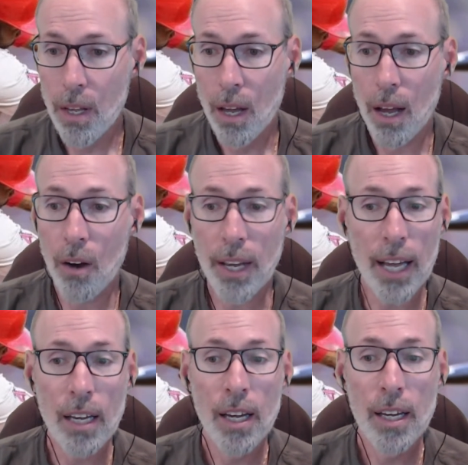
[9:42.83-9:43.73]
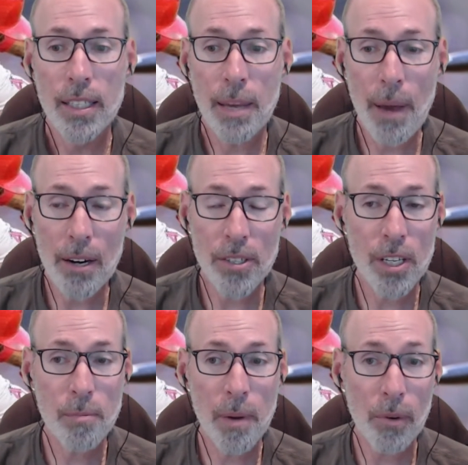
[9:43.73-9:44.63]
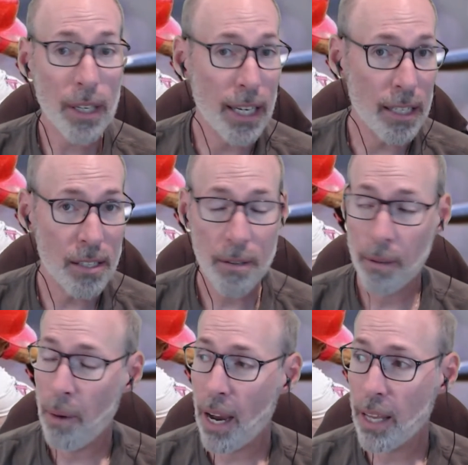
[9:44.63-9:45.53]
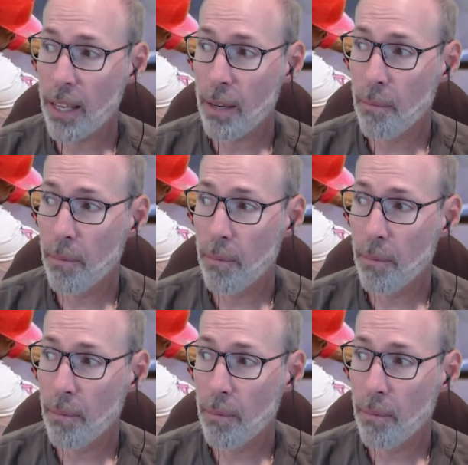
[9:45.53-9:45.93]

Okay, Tim Anderson has been released by the